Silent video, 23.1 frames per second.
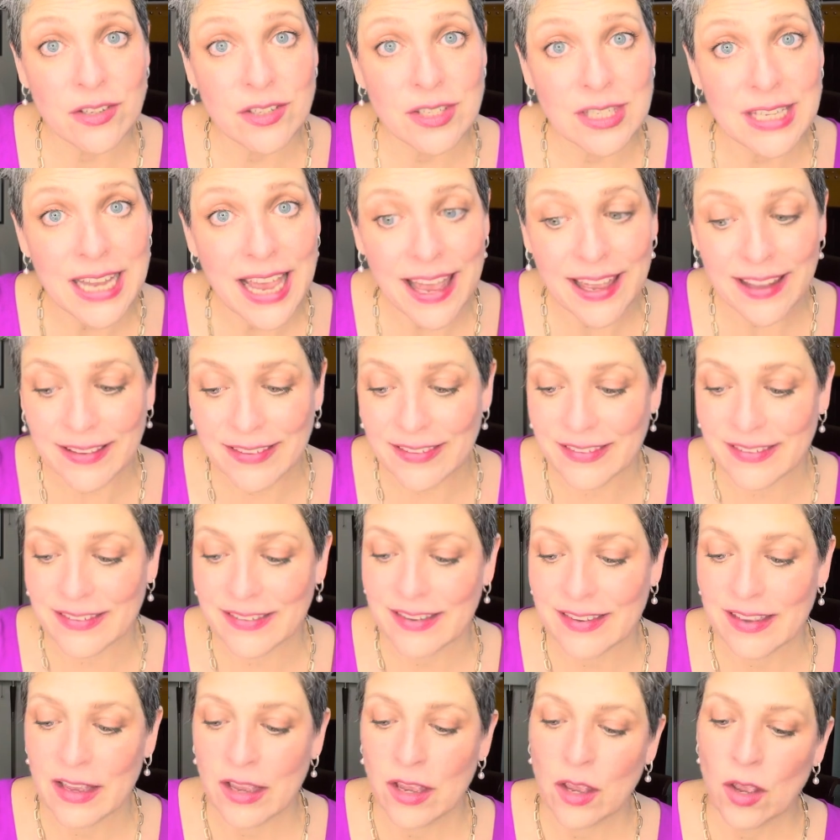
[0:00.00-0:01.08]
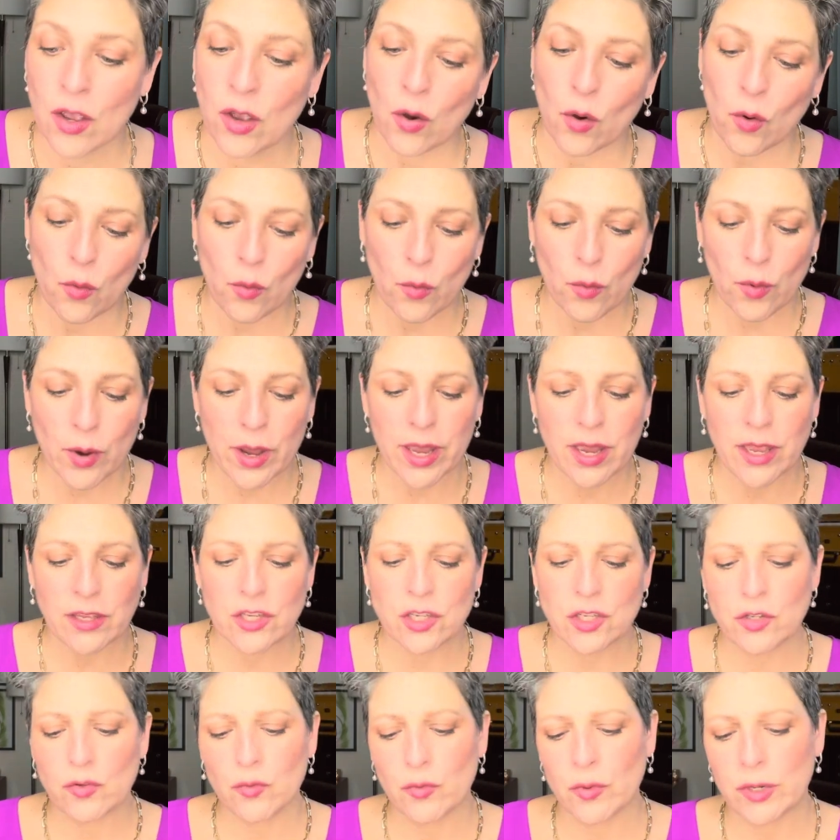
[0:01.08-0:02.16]
sets,
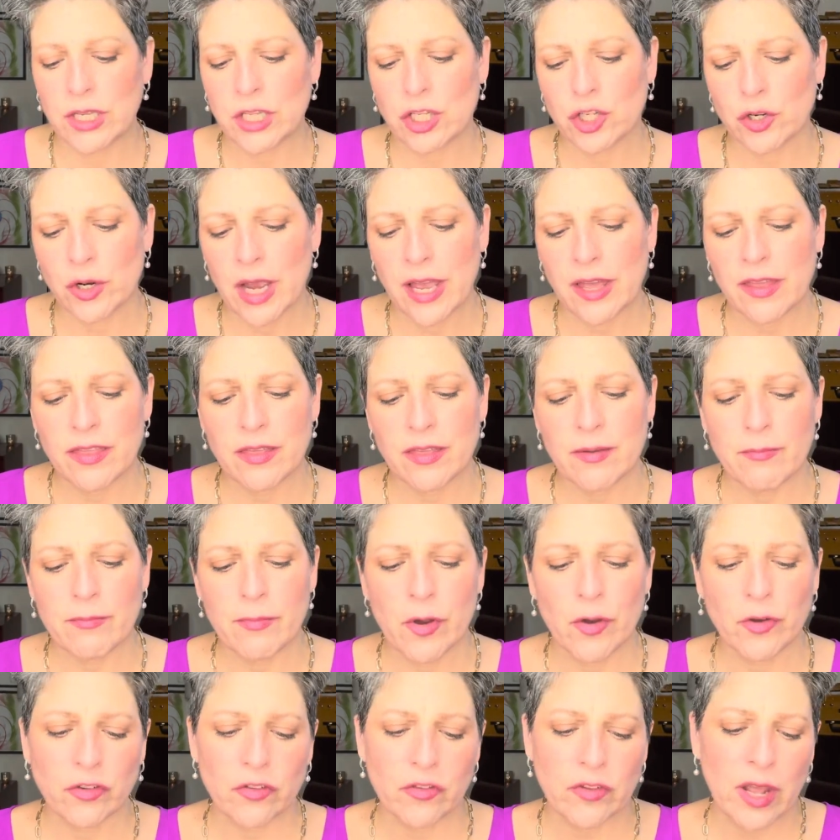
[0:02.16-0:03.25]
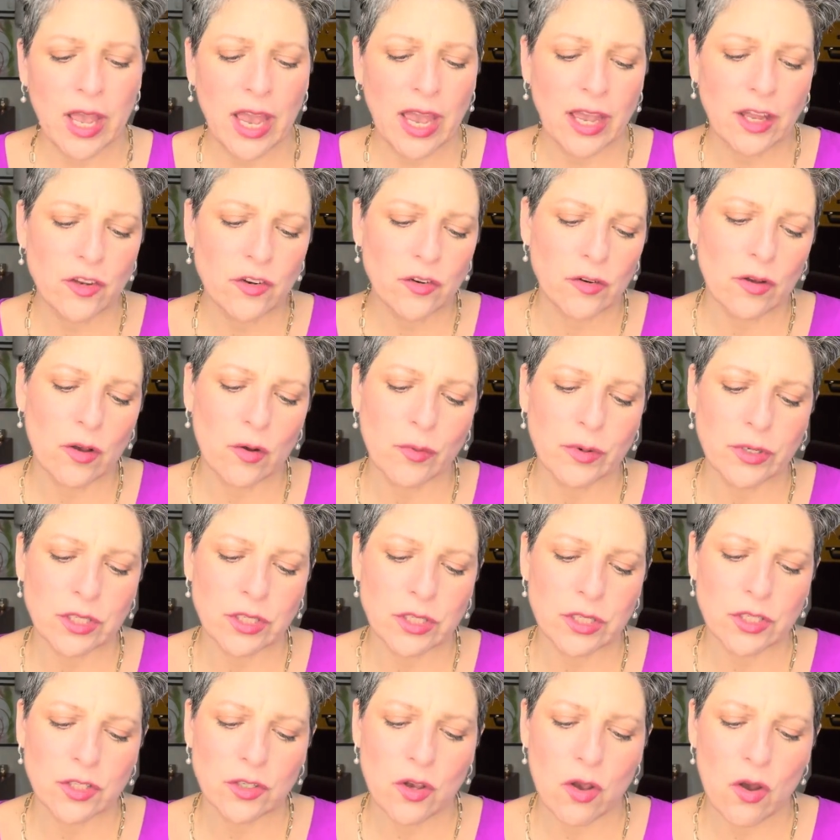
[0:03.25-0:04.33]
which we try the most natural, which
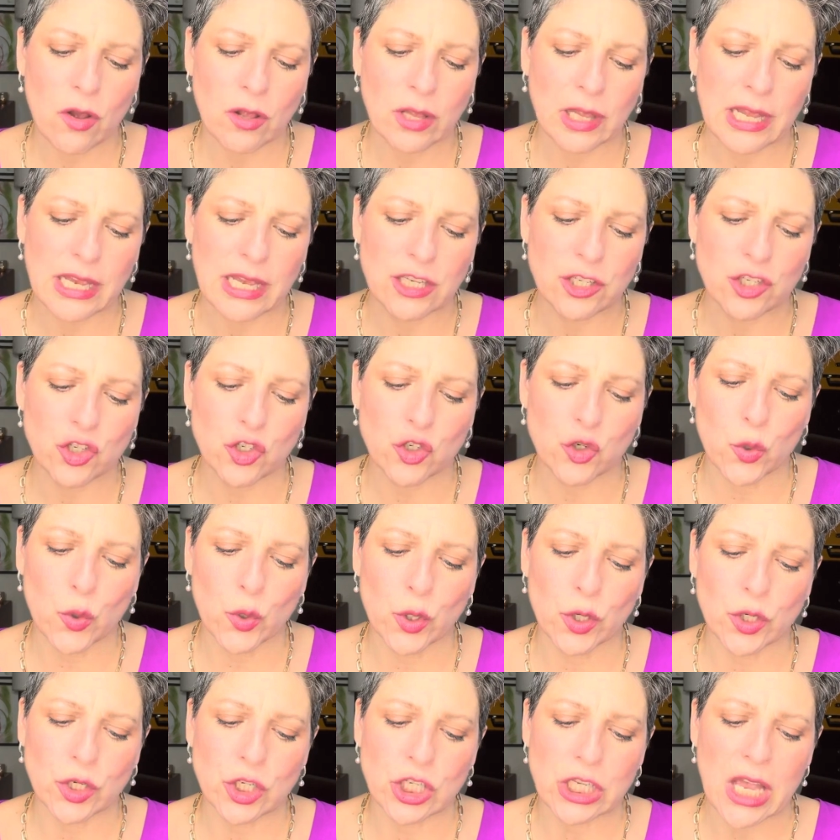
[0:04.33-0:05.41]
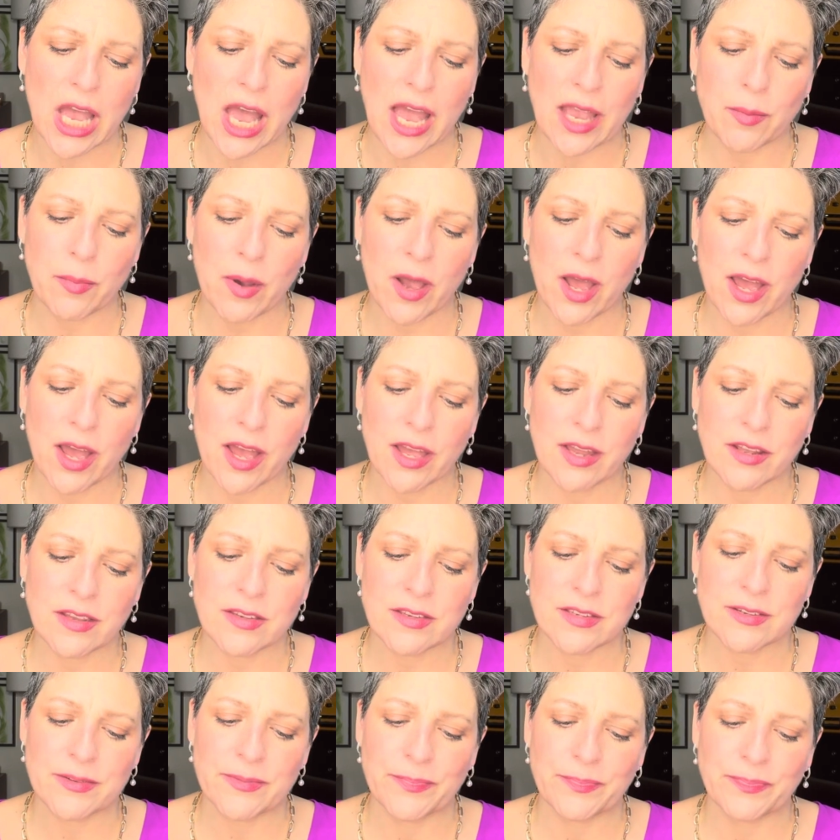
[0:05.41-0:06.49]
is called Les Jours eye
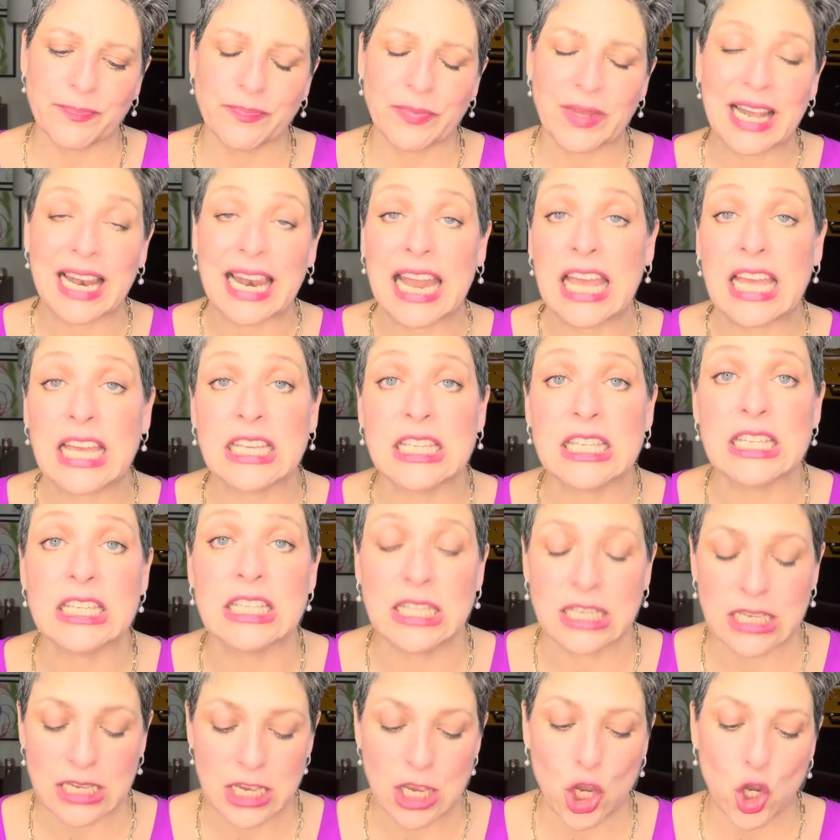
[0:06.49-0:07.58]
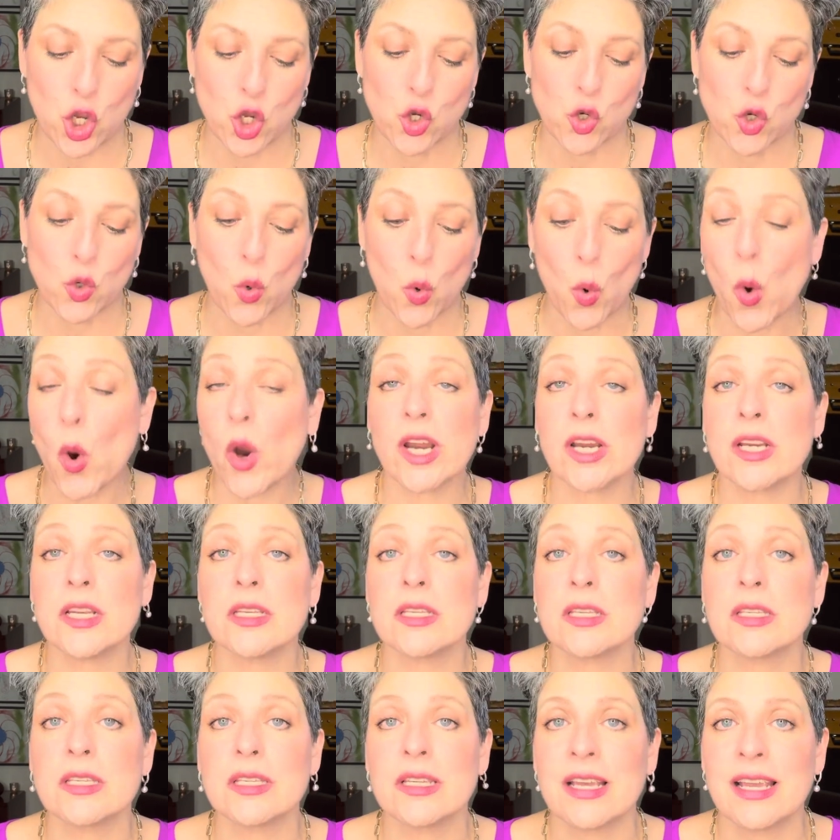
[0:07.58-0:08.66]
pots. Les
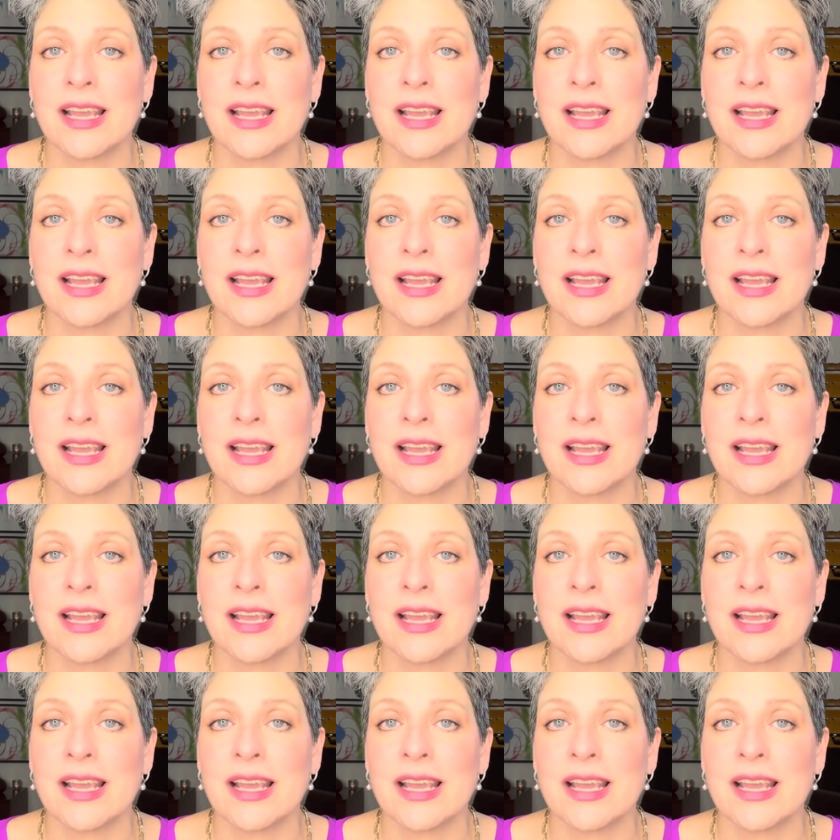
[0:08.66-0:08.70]
Jours.